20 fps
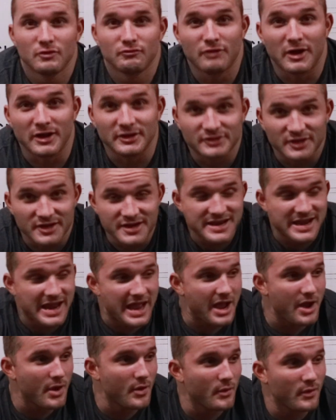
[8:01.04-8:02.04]
Right, so
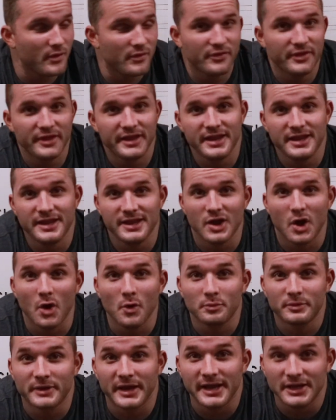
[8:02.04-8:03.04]
now the
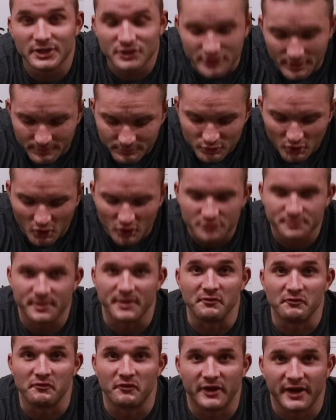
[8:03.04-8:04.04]
updated gym tour has
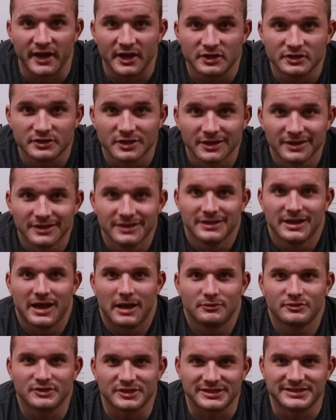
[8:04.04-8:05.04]
been finished.
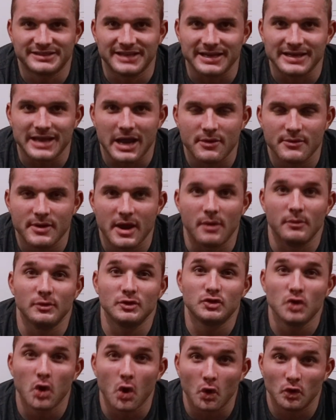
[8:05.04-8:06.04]
I'm just gonna sit down now
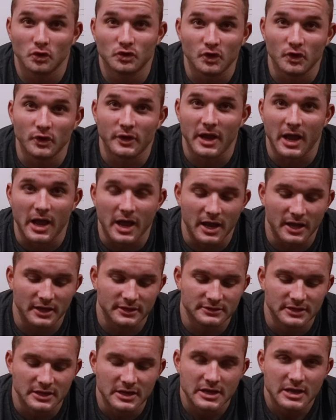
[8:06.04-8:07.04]
and talk to you
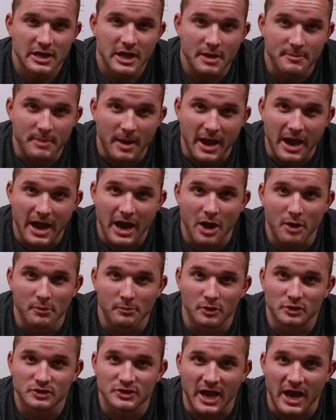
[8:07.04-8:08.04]
guys about how
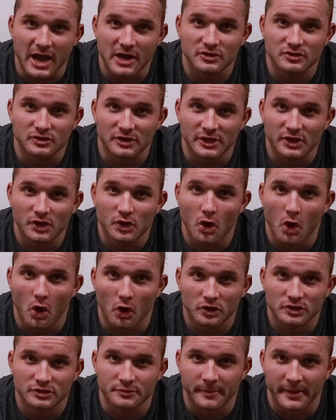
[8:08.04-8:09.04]
much it actually
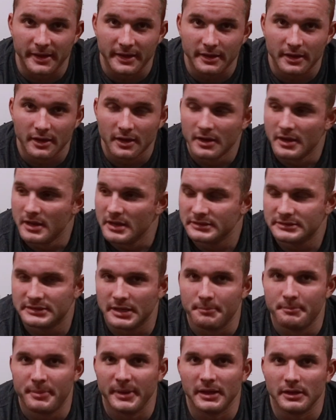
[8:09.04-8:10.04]
cost me to
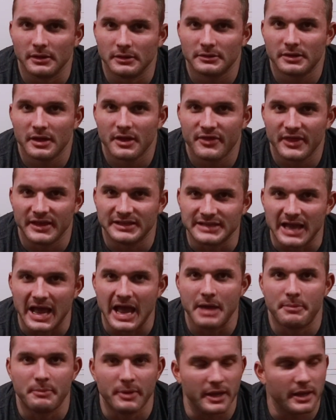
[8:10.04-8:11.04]
build this
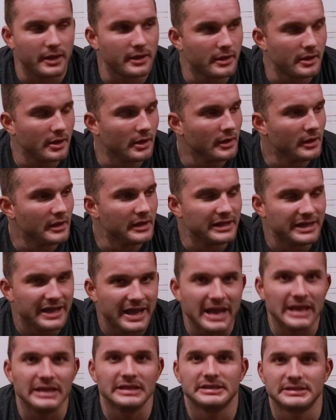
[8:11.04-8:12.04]
epic,
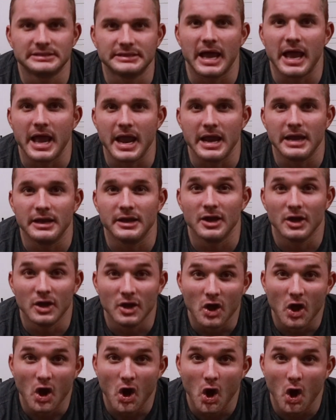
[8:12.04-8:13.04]
insane
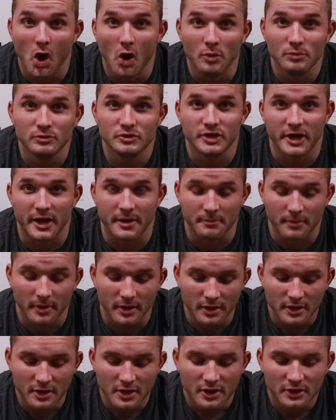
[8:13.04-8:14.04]
home
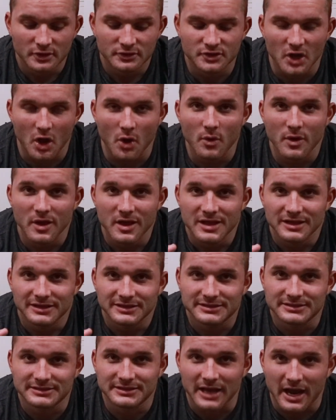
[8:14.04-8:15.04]
gym. So
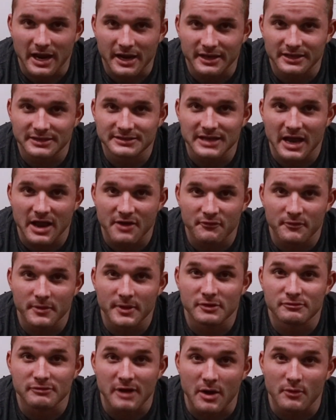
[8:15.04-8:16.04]
I'm going to start from
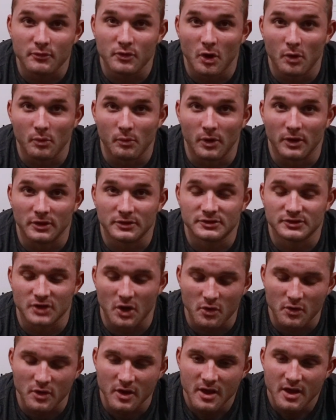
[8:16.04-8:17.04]
the ground upwards.
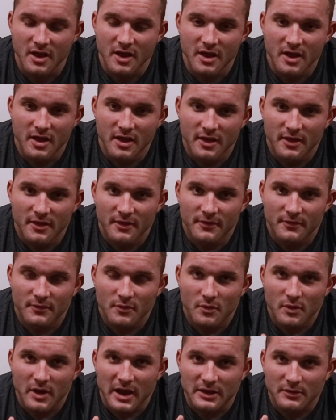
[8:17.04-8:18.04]
So
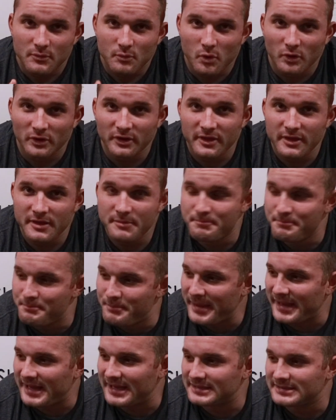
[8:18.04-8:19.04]
one of the
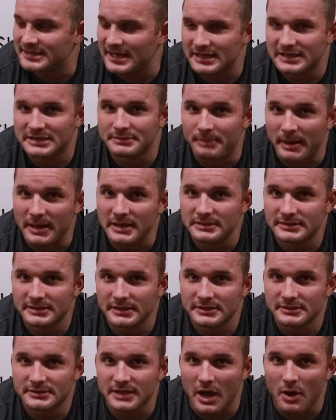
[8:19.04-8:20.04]
biggest
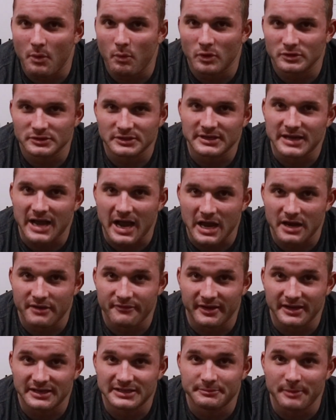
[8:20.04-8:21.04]
expenses that I wasn't kind of
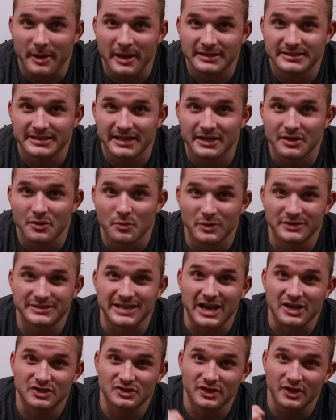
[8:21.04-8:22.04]
expecting was
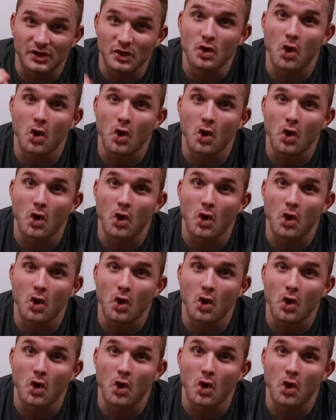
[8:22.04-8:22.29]
actually the